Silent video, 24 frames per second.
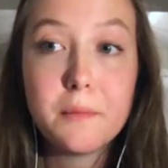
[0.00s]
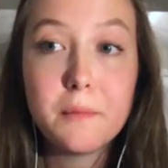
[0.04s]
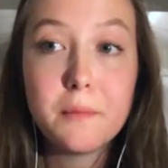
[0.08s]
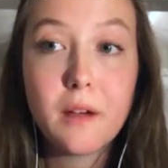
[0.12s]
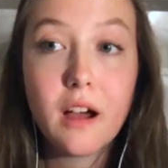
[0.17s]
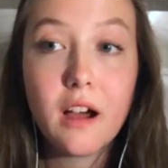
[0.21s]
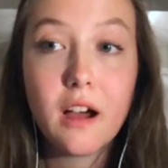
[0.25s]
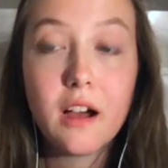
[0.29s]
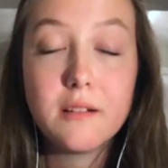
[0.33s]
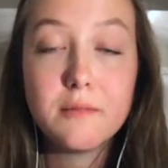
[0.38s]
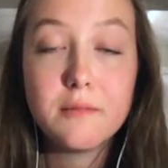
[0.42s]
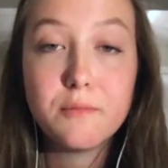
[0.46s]

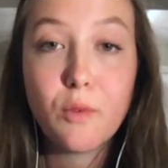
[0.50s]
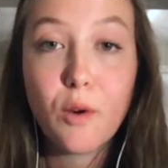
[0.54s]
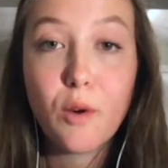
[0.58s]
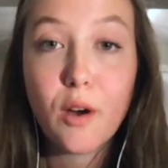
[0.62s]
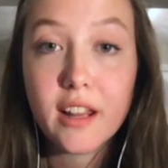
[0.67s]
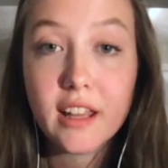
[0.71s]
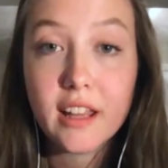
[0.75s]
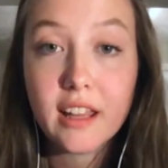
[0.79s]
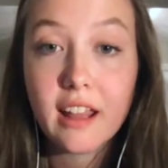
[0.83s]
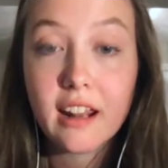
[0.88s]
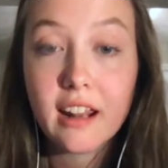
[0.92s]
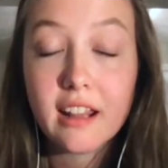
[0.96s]
want
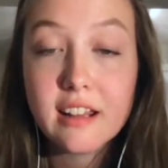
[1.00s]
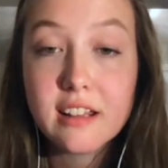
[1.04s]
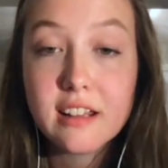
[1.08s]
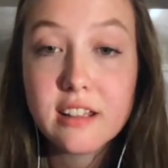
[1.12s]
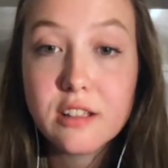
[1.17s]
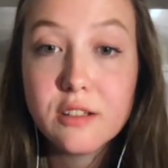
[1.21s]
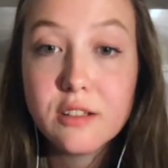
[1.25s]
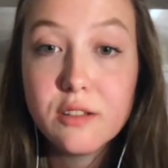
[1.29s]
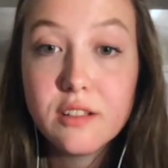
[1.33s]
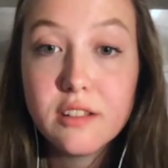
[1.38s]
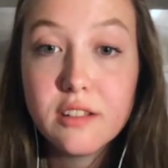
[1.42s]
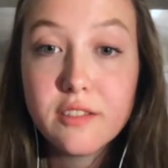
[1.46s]
to get
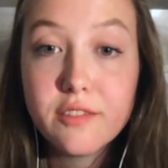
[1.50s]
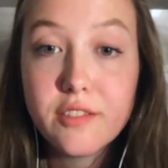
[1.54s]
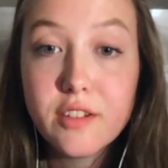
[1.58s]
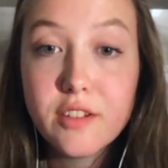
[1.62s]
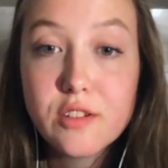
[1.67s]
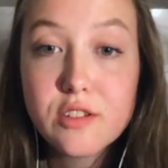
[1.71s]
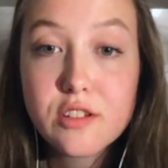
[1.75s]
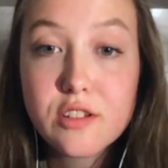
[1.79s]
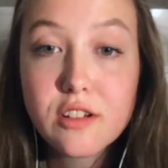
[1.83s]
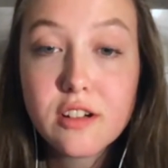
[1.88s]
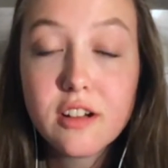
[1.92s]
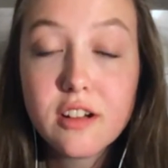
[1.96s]
into in the
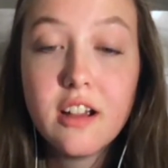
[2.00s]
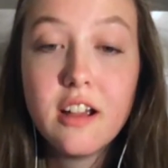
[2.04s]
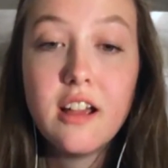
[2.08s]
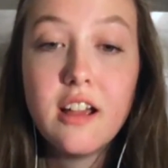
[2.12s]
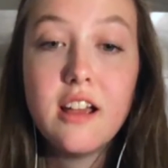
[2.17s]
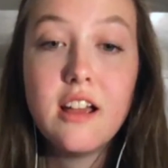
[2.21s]
future.